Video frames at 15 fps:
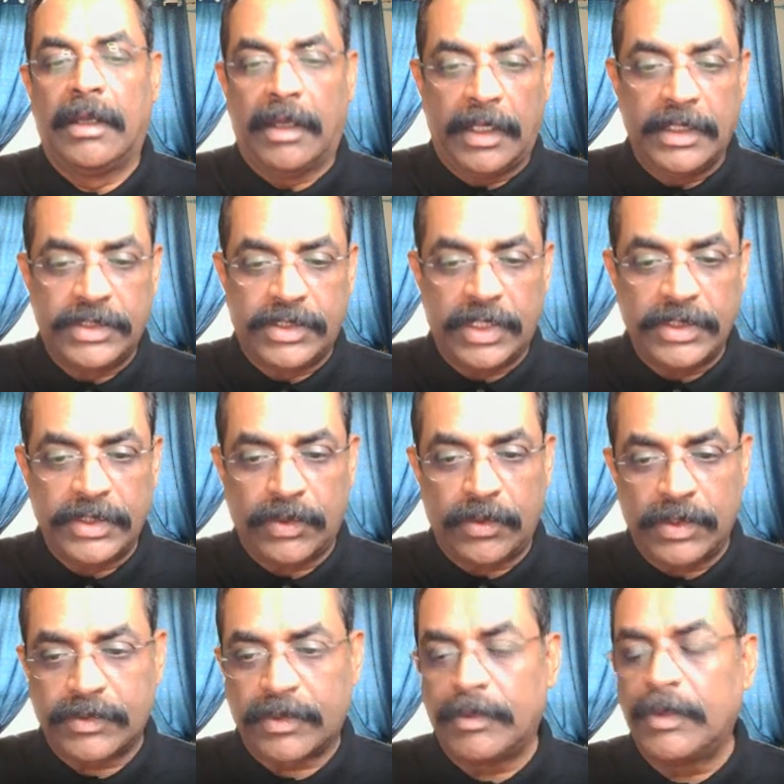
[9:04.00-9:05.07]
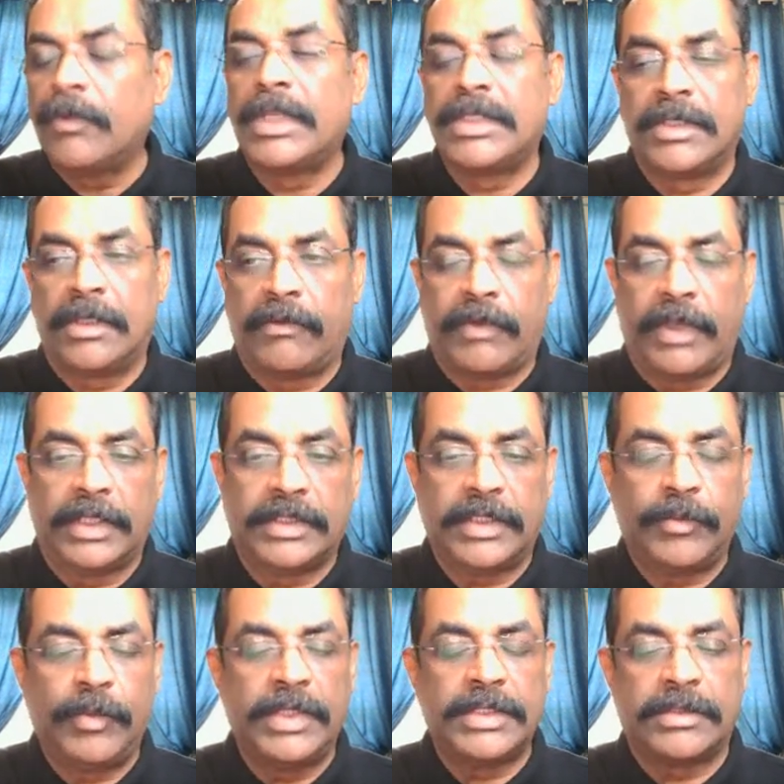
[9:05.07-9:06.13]
unchanged rows from the original file.
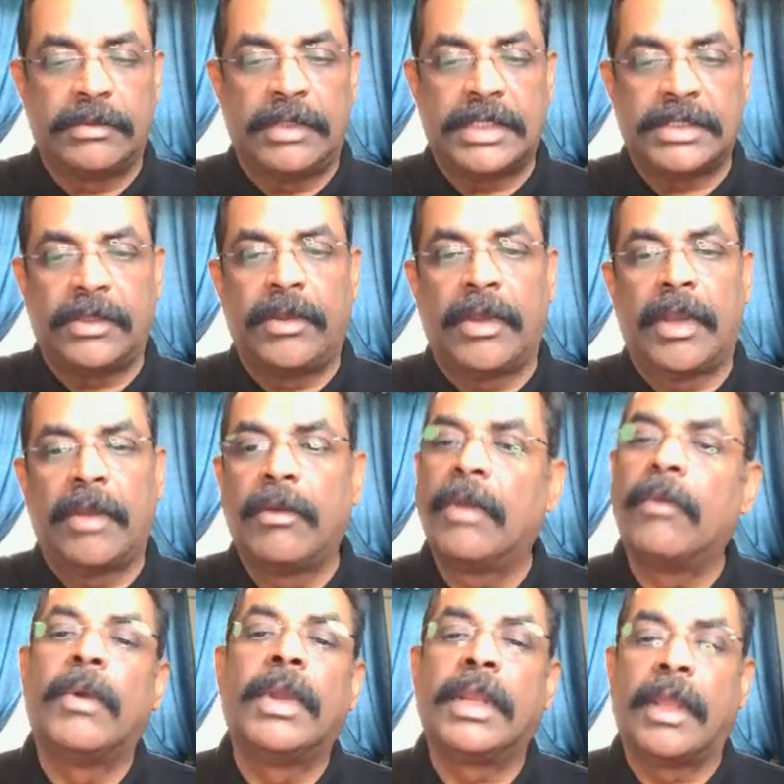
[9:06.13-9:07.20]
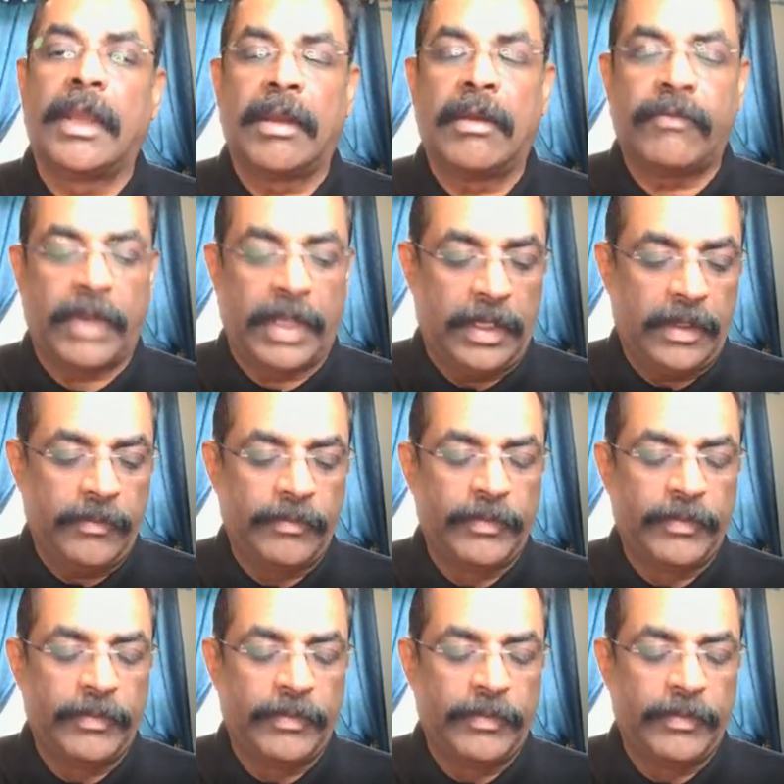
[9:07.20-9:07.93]
That means, let's say you have a 1 gig file,